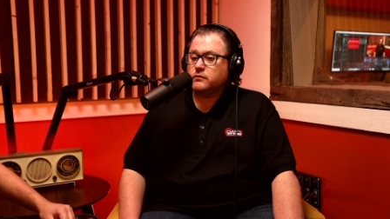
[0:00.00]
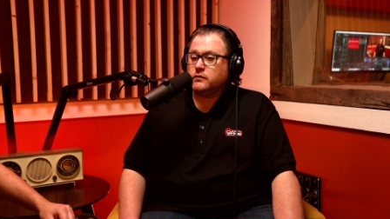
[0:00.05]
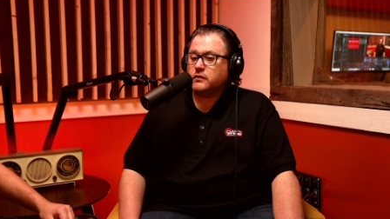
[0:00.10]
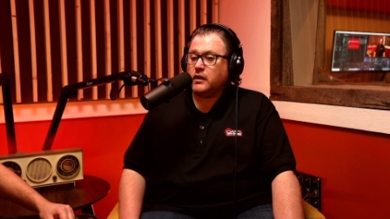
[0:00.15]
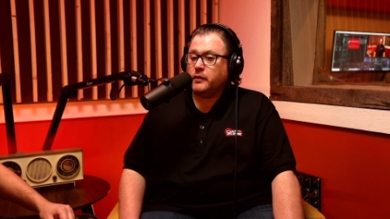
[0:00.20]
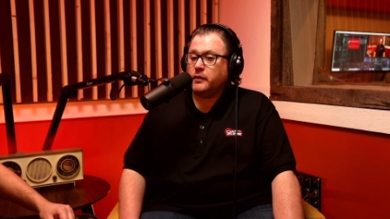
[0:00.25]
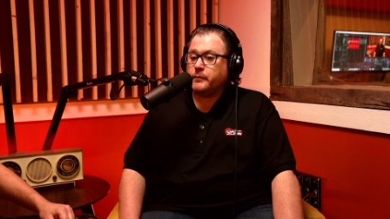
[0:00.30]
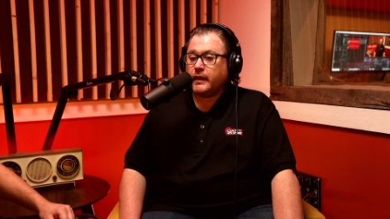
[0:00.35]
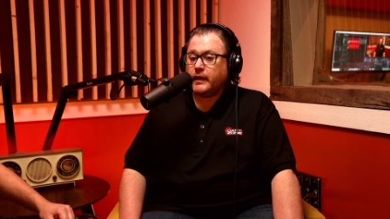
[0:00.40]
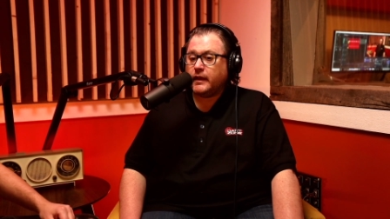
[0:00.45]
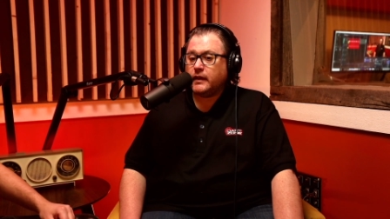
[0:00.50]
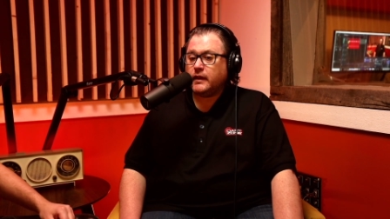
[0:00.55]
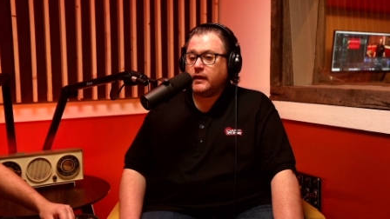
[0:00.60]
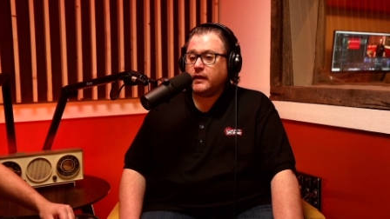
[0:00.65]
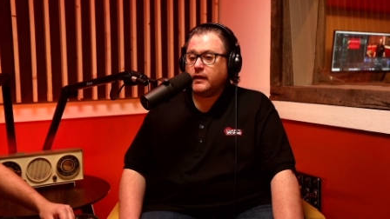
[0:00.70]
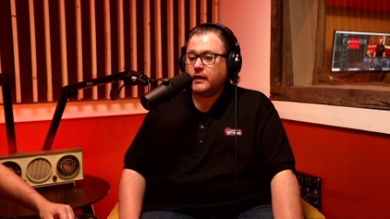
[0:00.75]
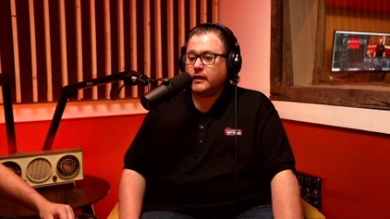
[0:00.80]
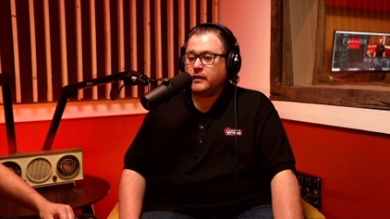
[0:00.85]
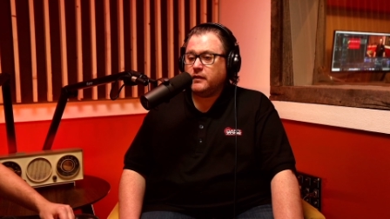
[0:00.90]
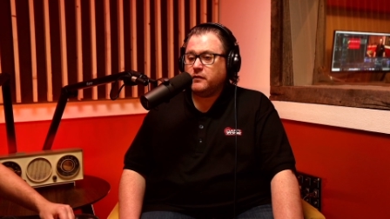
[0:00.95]
come in
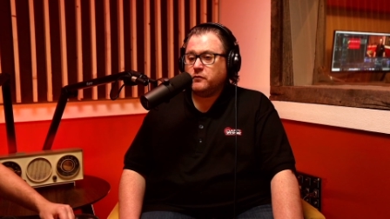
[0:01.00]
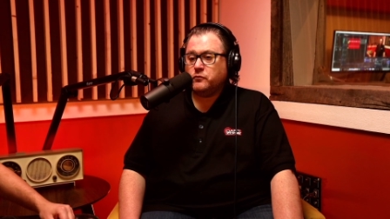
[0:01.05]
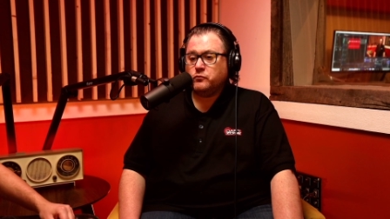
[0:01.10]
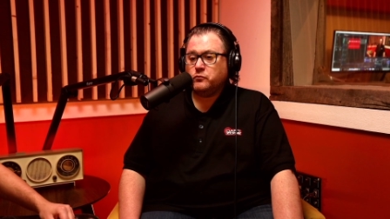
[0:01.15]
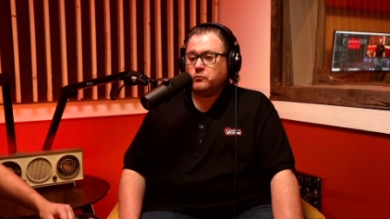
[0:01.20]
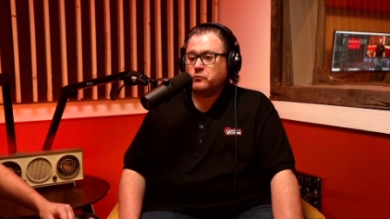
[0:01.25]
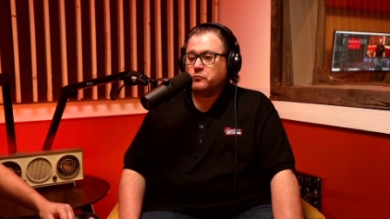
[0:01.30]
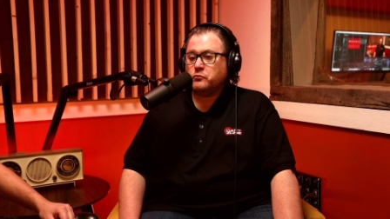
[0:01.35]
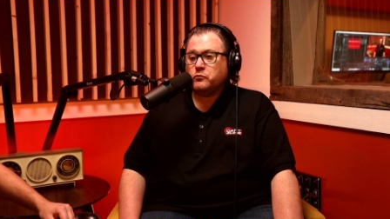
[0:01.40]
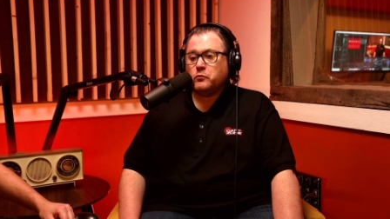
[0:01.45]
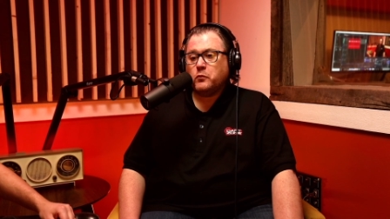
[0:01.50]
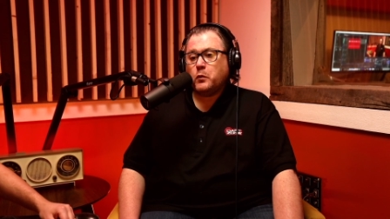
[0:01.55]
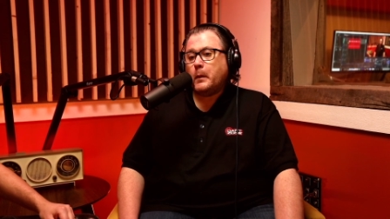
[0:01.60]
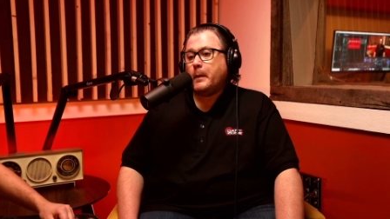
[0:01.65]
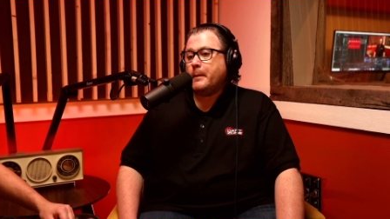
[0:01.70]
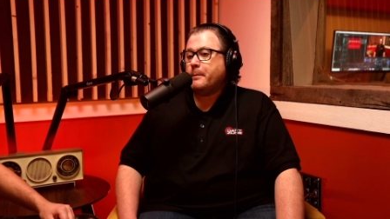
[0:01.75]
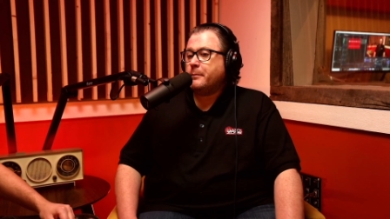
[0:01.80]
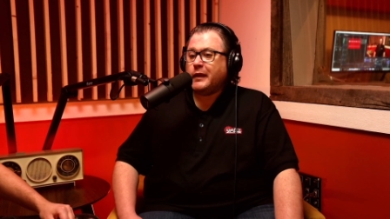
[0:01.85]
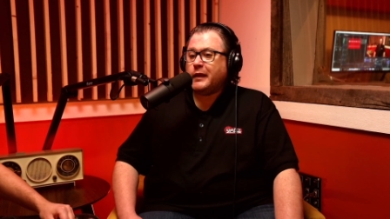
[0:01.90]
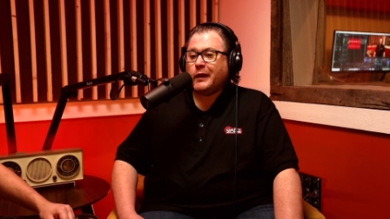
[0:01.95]

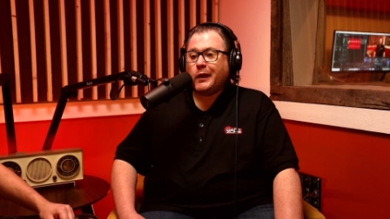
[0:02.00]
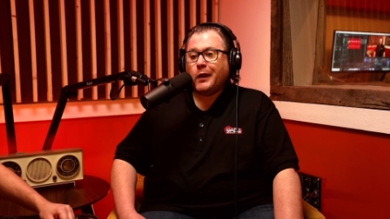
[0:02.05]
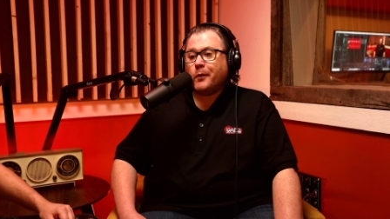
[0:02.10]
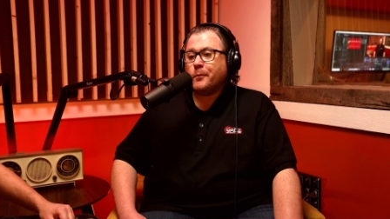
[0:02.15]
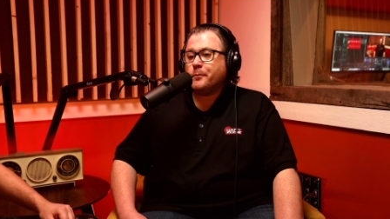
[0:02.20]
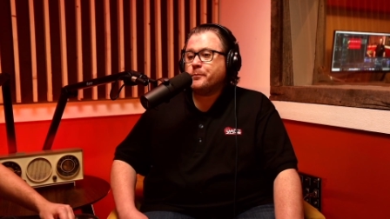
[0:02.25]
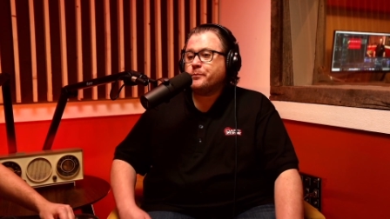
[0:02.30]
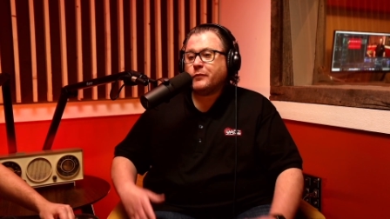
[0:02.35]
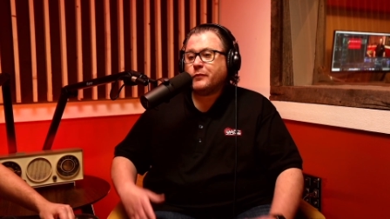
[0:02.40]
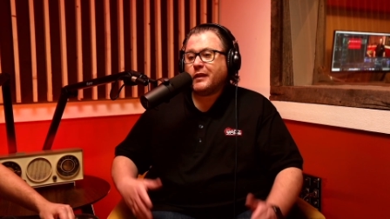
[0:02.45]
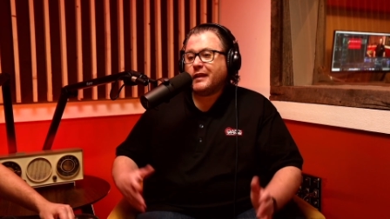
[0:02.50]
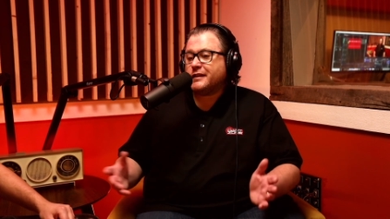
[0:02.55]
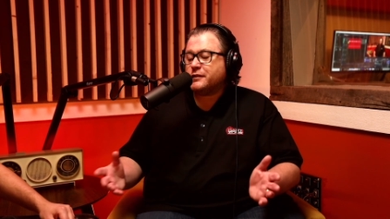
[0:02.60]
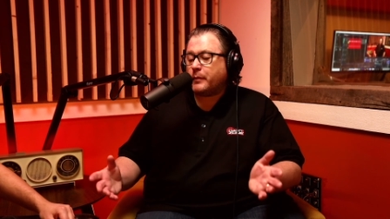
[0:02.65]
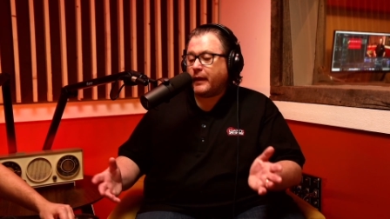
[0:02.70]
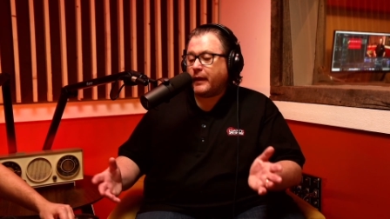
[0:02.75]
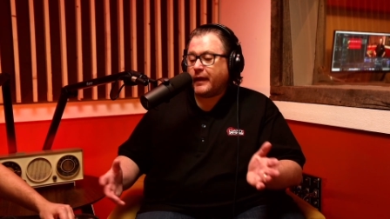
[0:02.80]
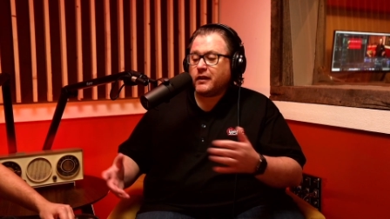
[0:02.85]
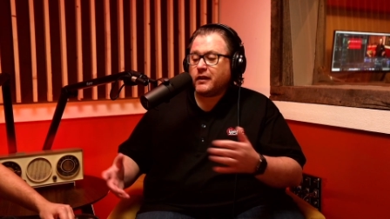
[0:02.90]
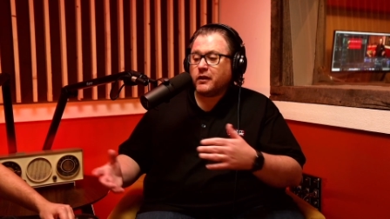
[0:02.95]
and
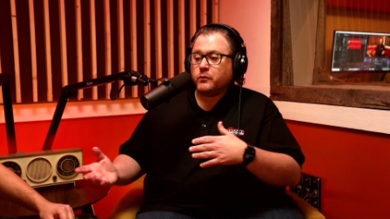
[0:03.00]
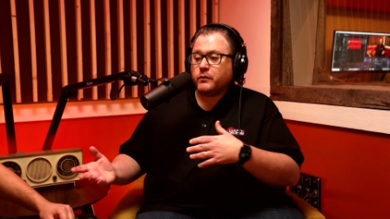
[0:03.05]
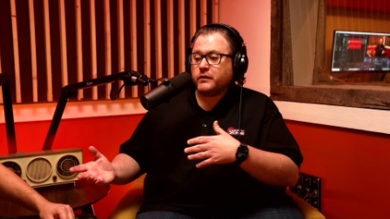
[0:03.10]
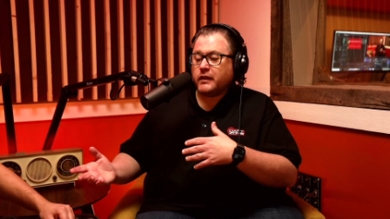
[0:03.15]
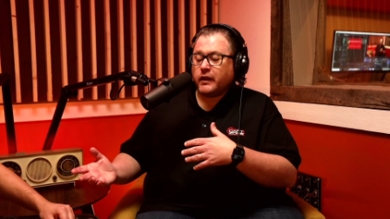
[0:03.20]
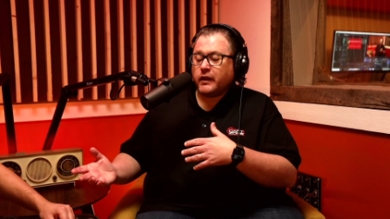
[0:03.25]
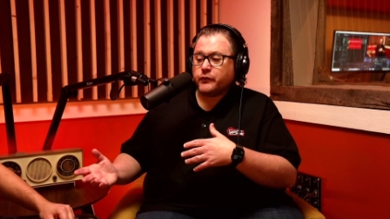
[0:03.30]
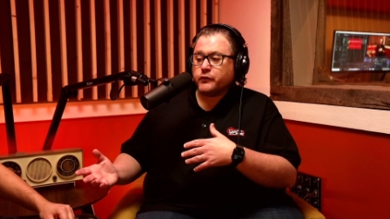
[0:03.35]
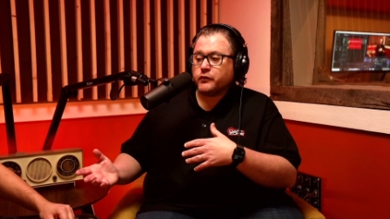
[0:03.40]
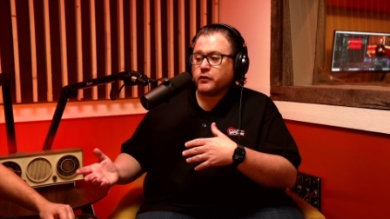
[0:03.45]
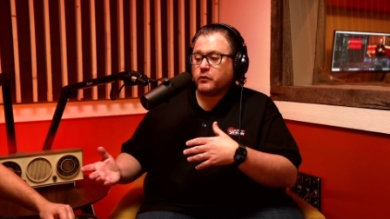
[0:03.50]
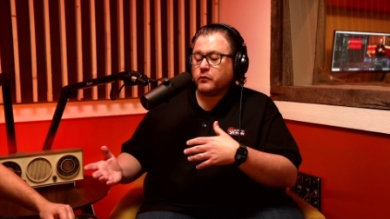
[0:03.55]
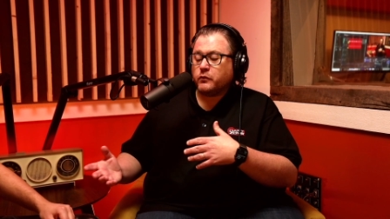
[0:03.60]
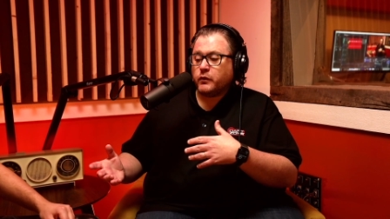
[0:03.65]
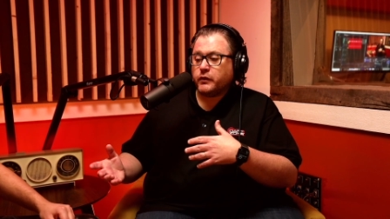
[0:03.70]
expand on what the others